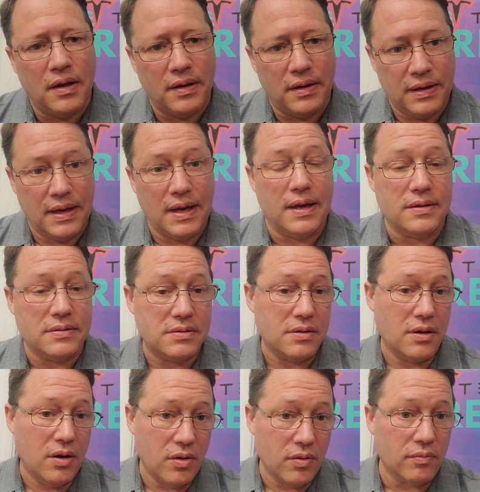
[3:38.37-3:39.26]
yes,
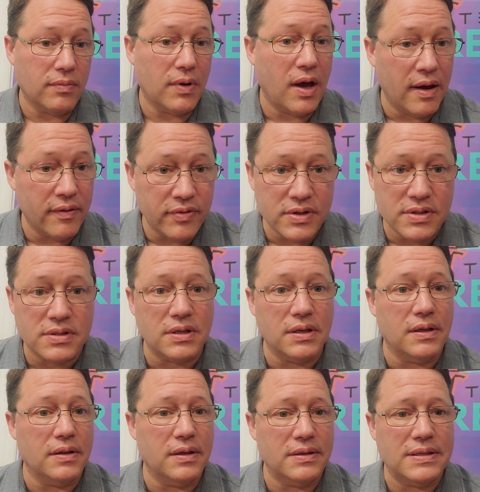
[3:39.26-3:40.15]

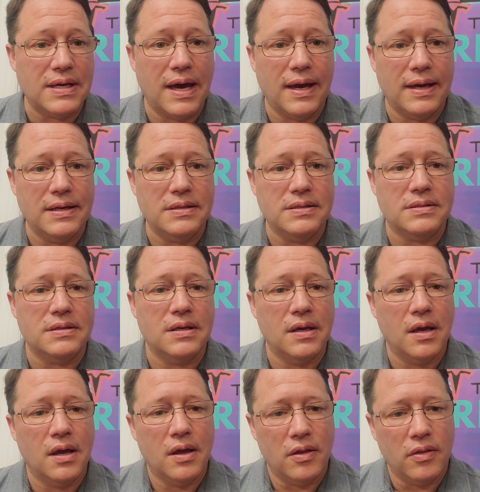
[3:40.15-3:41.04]
obviously the tides,
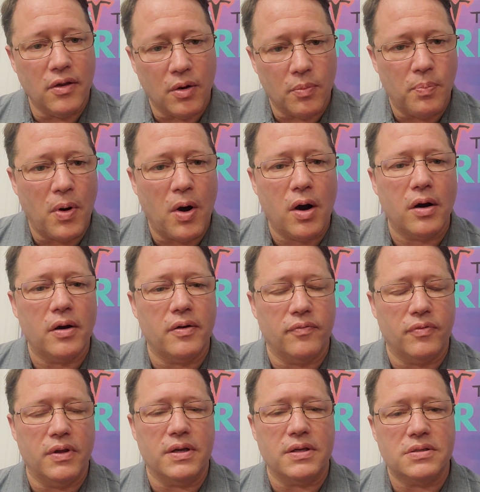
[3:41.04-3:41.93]
they're part of
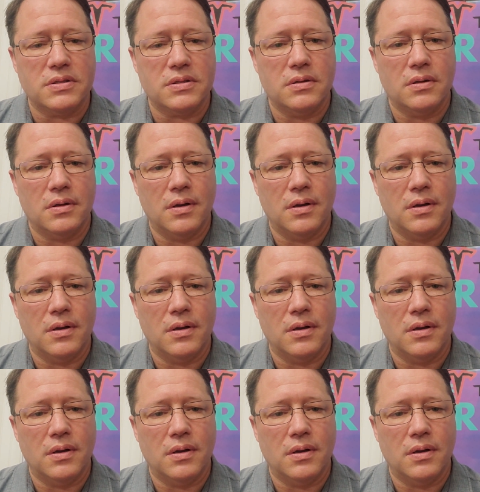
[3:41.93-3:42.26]
this.